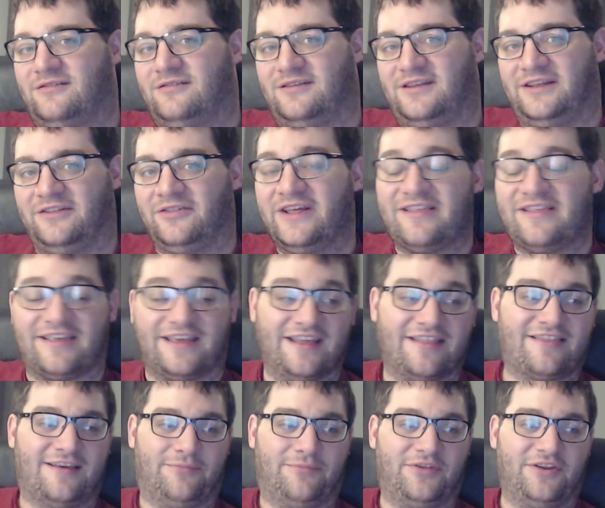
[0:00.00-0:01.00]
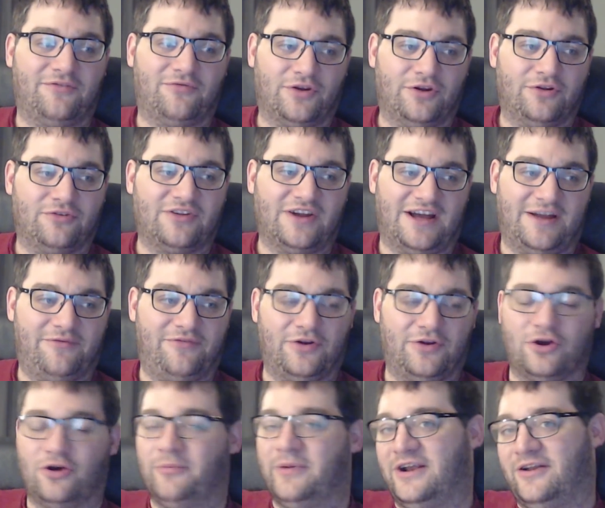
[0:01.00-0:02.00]
at least get something for your time if you
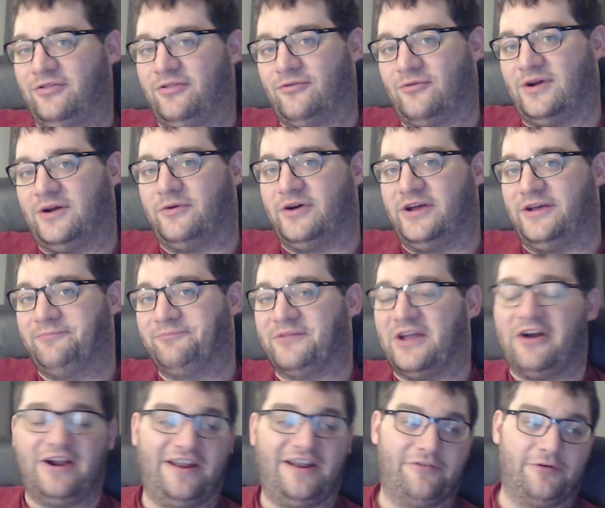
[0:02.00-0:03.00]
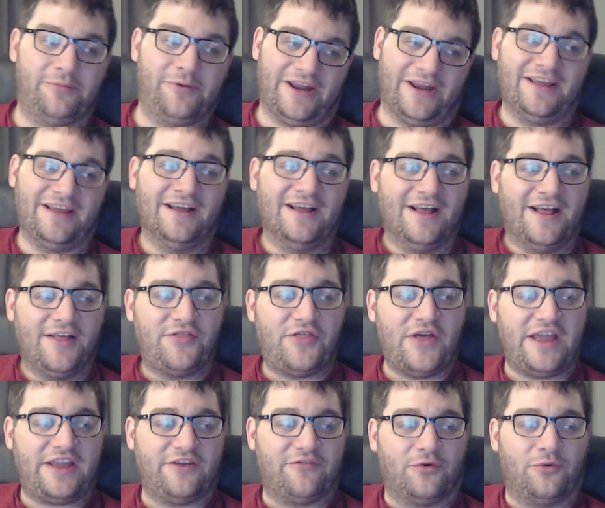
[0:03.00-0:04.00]
go about it the right way. All right, everybody.
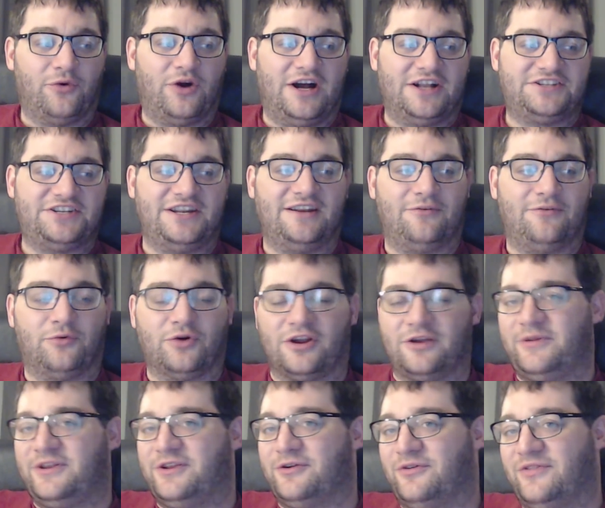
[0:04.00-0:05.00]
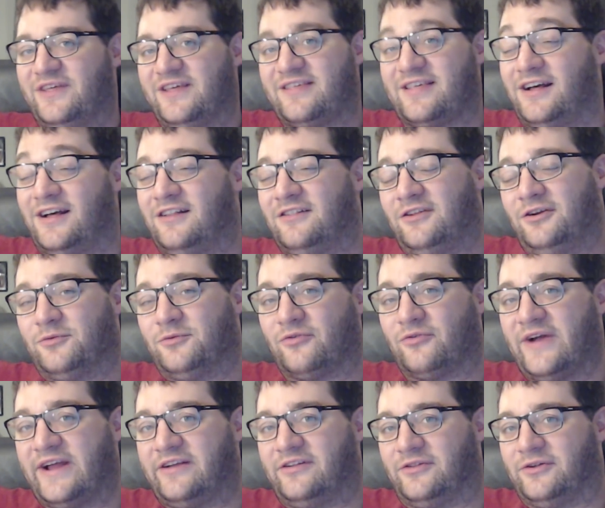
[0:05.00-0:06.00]
Thank you for watching. We're going to be doing these a little more
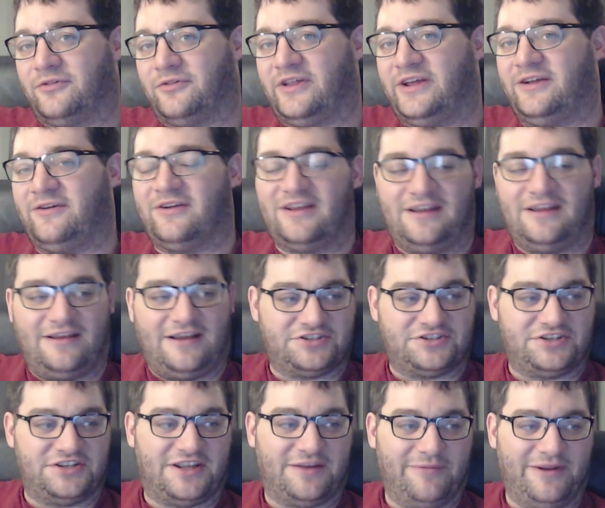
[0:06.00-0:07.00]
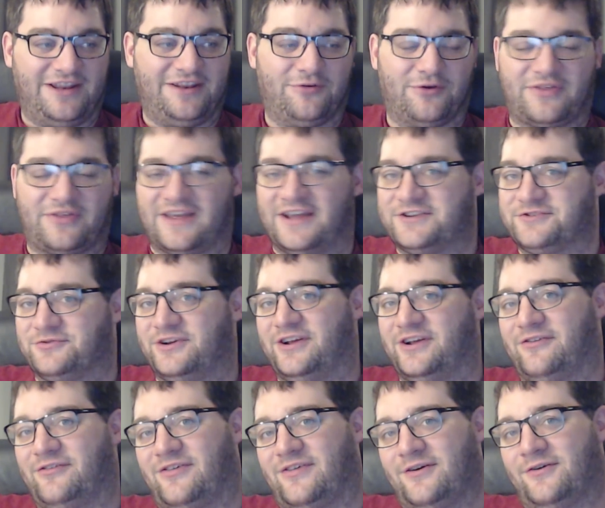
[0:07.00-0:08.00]
regularly, actually committing to a schedule
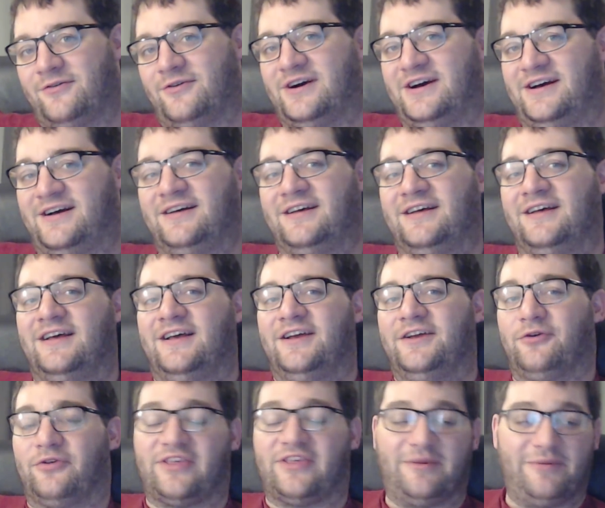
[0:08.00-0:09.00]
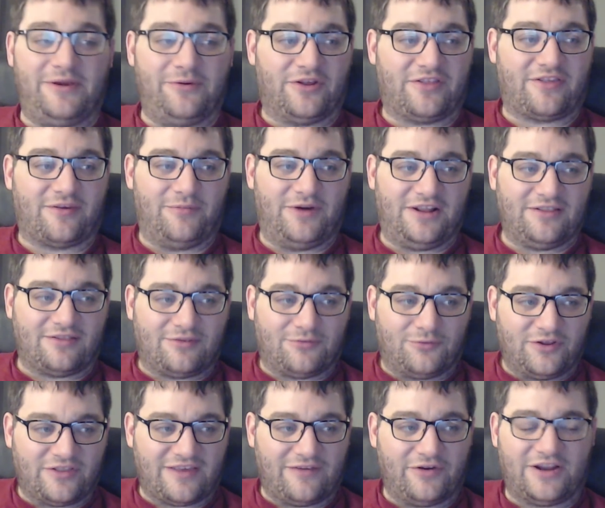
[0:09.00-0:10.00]
here. So you'll see me once a month,
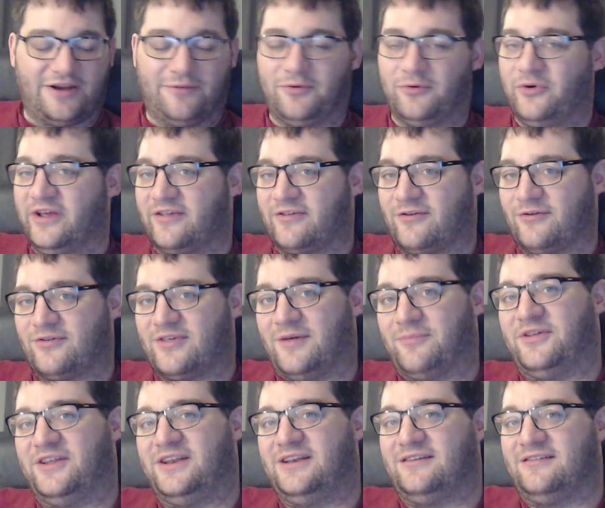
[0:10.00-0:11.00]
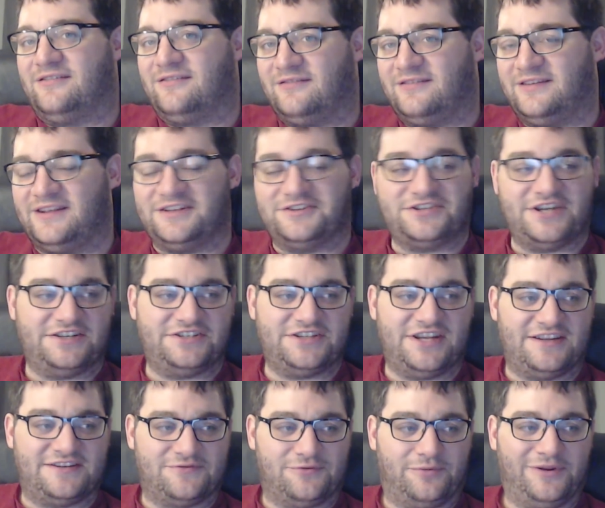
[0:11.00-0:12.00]
once every couple weeks or something. DJ,
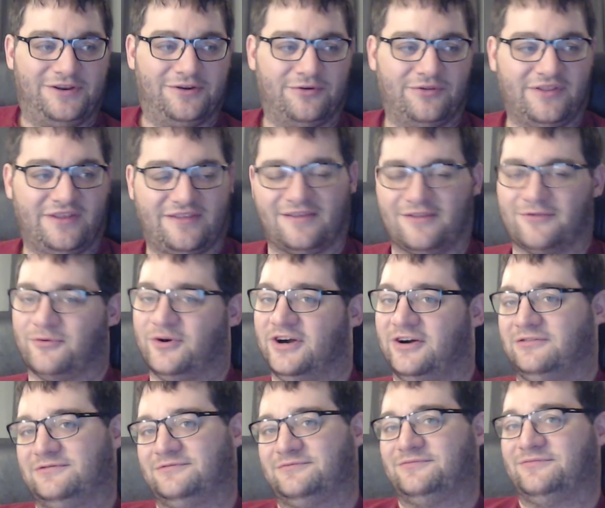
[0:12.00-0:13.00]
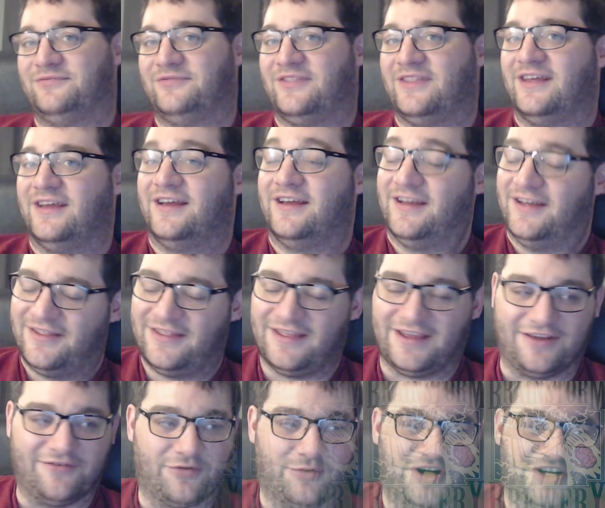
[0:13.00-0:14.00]
Jason will be doing these as well. Thank you for